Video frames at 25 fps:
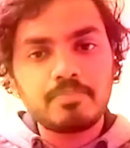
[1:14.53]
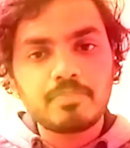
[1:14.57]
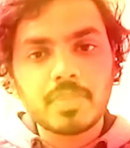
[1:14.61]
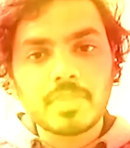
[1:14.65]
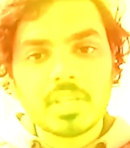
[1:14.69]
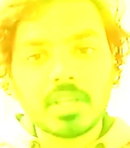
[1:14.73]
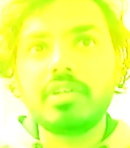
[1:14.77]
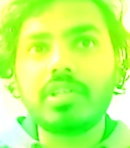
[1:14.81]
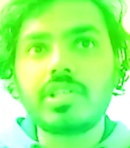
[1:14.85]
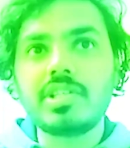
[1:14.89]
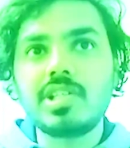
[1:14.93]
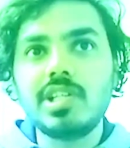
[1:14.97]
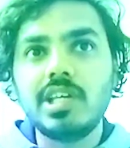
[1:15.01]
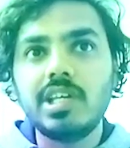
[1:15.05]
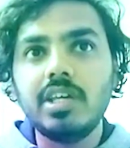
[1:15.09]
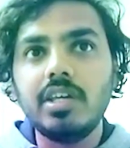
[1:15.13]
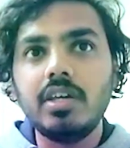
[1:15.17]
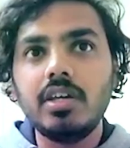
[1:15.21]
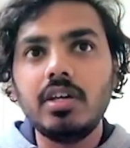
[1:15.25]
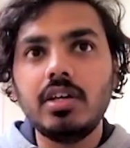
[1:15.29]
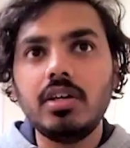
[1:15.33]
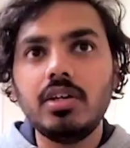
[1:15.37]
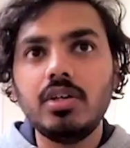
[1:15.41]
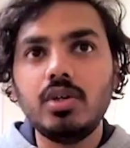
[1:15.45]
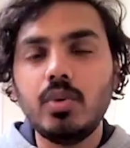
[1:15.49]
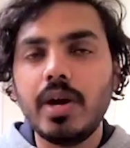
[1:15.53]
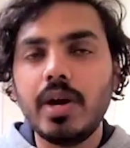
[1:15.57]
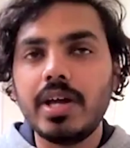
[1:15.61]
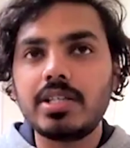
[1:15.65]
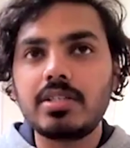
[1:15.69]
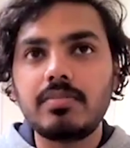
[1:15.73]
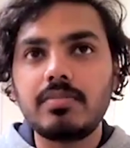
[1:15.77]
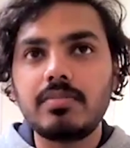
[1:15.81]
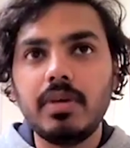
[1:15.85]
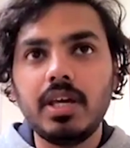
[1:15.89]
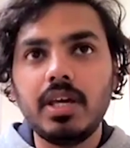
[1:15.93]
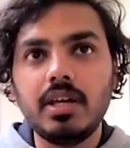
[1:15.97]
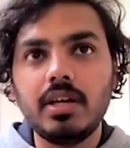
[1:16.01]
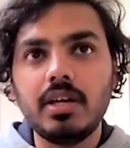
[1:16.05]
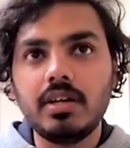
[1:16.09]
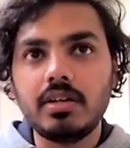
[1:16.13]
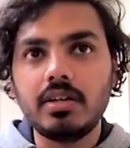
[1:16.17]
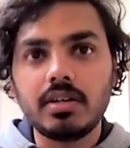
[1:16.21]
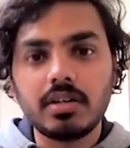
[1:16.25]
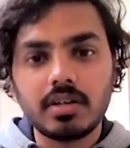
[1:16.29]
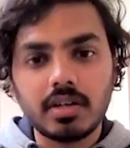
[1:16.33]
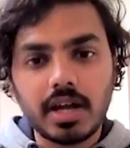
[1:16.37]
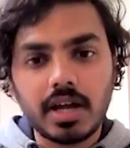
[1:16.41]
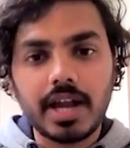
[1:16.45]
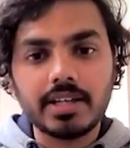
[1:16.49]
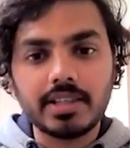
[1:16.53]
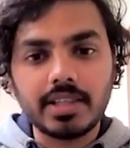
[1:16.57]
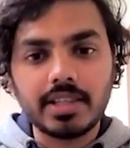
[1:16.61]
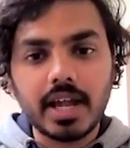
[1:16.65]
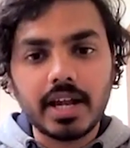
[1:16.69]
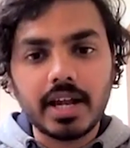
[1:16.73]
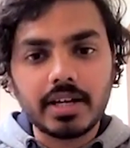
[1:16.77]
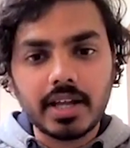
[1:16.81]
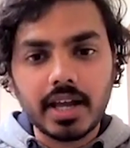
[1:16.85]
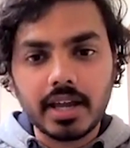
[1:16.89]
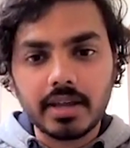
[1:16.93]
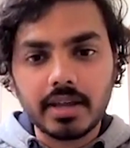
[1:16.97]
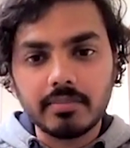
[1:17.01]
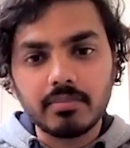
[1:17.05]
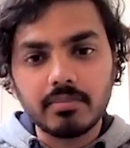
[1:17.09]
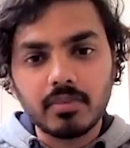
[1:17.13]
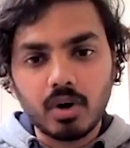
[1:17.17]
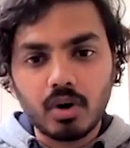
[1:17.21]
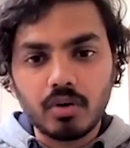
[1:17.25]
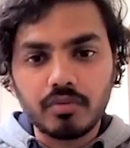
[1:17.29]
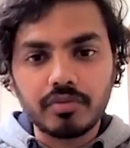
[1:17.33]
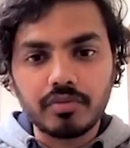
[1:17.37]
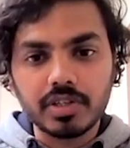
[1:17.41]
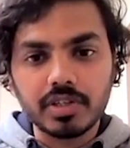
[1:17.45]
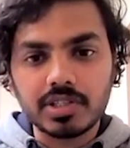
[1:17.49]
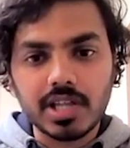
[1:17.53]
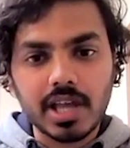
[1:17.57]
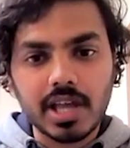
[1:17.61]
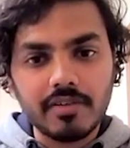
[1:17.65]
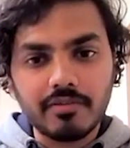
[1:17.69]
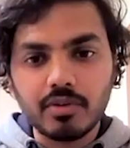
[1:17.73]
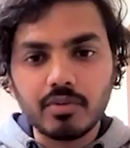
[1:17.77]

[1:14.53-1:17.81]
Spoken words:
Obviously, US being at that time obvious,